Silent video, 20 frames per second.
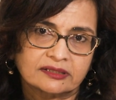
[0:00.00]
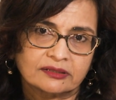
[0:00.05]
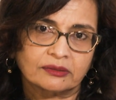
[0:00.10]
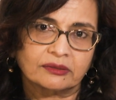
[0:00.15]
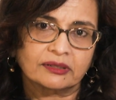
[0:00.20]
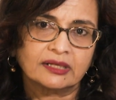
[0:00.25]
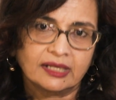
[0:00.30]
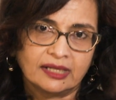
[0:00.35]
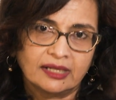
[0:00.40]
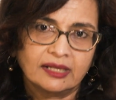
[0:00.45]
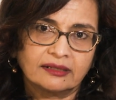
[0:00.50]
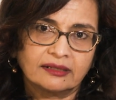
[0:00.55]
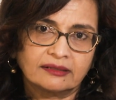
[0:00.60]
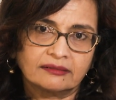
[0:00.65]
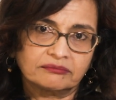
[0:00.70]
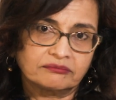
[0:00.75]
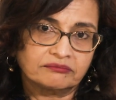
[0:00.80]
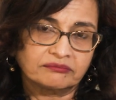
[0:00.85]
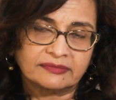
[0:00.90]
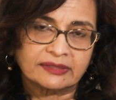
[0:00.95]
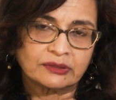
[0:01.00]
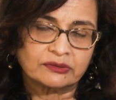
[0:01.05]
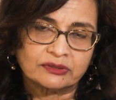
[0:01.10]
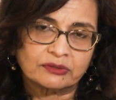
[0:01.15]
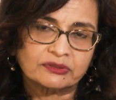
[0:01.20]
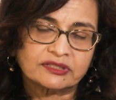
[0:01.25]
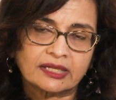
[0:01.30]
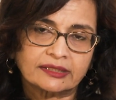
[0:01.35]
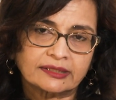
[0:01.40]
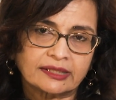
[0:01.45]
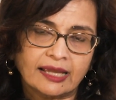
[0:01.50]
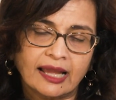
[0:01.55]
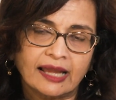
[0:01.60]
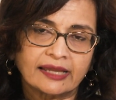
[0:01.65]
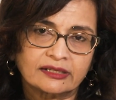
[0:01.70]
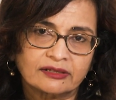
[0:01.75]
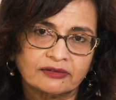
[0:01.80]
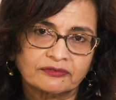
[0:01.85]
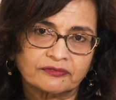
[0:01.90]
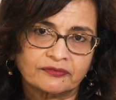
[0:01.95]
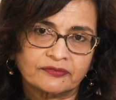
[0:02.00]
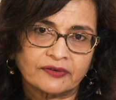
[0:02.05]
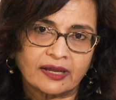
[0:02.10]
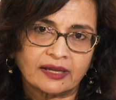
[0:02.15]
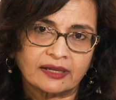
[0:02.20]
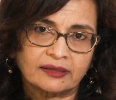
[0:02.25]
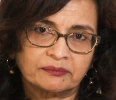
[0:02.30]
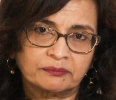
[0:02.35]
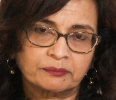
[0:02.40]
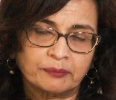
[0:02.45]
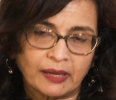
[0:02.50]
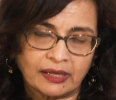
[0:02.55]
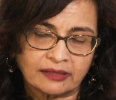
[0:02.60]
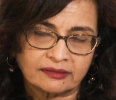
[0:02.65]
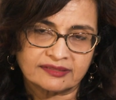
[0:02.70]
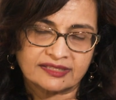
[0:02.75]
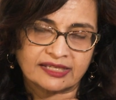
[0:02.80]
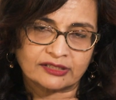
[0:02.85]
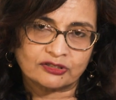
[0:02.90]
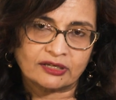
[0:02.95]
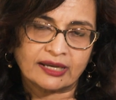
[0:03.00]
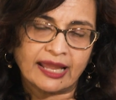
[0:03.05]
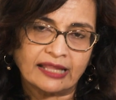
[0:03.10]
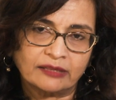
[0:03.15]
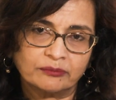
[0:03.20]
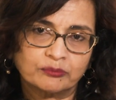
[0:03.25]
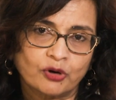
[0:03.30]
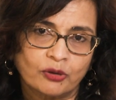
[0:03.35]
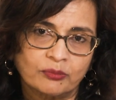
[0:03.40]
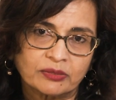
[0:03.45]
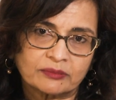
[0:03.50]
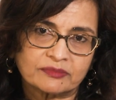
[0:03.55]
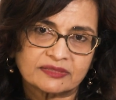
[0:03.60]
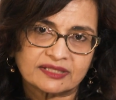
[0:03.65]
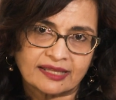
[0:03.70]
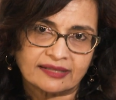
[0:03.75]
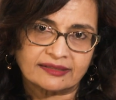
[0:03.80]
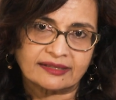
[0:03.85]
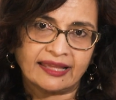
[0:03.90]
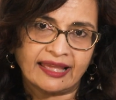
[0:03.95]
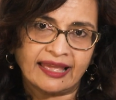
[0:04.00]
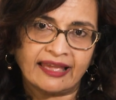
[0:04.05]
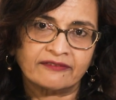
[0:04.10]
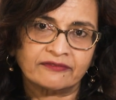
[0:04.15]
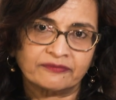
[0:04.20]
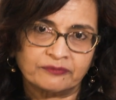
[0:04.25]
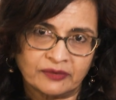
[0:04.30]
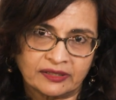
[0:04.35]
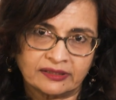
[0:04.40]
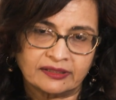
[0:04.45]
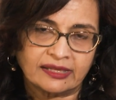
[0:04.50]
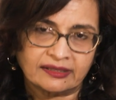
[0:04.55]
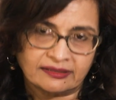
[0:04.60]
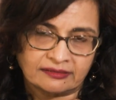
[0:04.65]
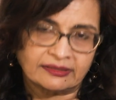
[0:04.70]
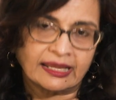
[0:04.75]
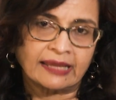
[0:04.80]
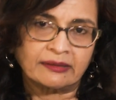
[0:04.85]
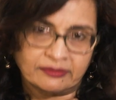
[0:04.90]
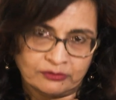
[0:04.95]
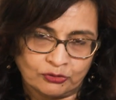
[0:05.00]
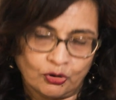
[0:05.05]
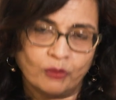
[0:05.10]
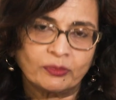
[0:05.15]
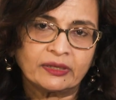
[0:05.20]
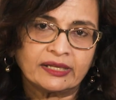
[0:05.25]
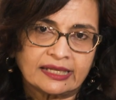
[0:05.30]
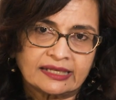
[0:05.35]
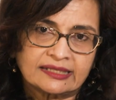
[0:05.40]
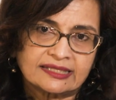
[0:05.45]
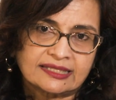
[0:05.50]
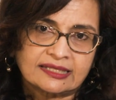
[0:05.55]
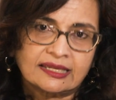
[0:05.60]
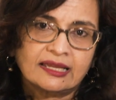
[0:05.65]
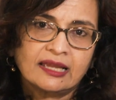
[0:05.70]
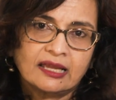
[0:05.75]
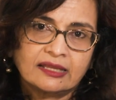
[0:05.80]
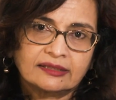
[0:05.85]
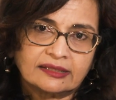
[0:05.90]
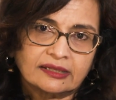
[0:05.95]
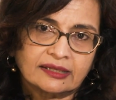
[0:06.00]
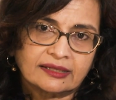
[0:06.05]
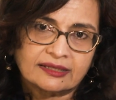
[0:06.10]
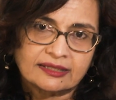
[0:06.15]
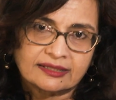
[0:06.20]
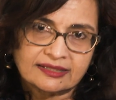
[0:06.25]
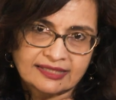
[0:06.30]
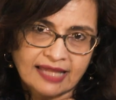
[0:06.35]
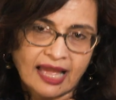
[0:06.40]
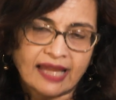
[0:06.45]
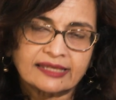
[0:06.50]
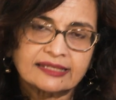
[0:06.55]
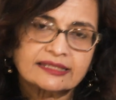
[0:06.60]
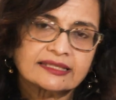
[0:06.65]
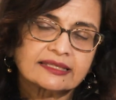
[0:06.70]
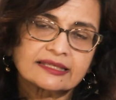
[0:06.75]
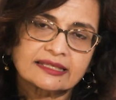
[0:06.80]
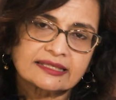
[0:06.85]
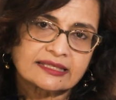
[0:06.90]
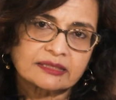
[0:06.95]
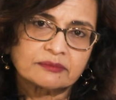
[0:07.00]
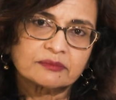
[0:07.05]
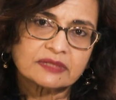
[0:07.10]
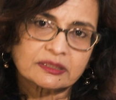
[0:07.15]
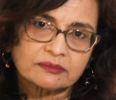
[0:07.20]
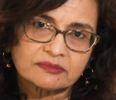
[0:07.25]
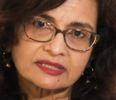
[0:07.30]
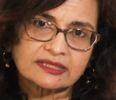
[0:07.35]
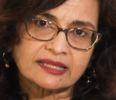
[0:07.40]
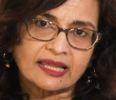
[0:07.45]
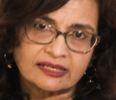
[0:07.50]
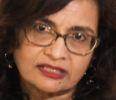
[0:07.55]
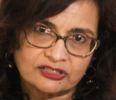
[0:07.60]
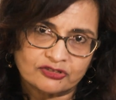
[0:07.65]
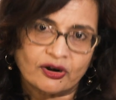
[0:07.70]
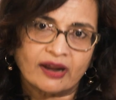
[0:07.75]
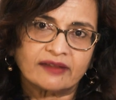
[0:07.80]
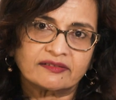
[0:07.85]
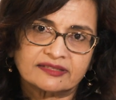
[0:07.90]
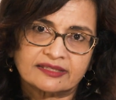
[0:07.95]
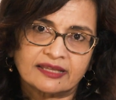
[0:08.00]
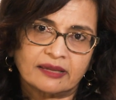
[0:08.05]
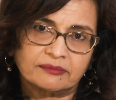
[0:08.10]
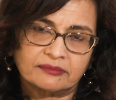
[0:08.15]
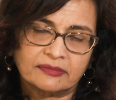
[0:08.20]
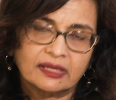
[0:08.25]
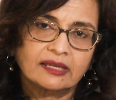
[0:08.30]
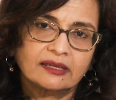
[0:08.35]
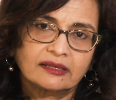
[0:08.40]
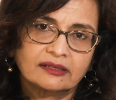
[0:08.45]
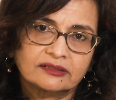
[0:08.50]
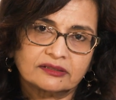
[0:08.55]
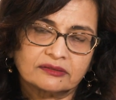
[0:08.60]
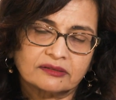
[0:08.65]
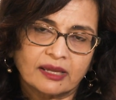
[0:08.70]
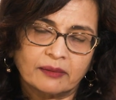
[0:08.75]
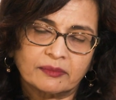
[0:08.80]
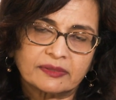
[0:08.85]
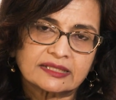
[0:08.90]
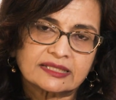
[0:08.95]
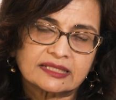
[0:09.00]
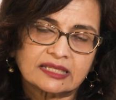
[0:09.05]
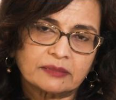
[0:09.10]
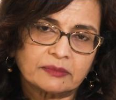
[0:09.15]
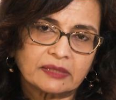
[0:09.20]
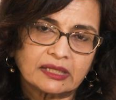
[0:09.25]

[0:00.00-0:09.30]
So those are the kind of sexual health problems that they have, and they normally it's the signs and the symptoms that drives them to come and see